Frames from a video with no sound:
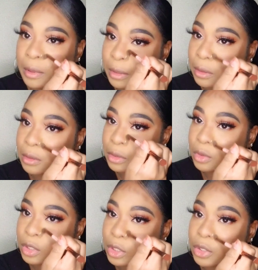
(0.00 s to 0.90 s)

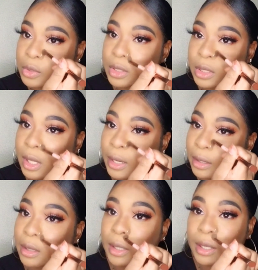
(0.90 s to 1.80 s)
So just using
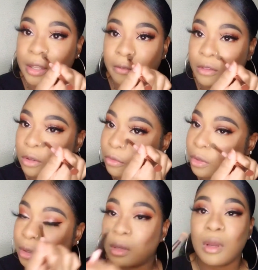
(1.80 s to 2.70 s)
like the
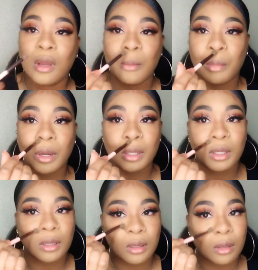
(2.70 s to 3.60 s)
leftover
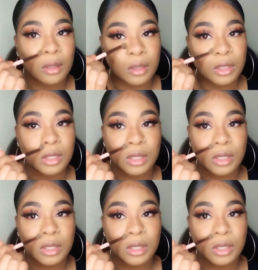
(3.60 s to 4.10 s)
product and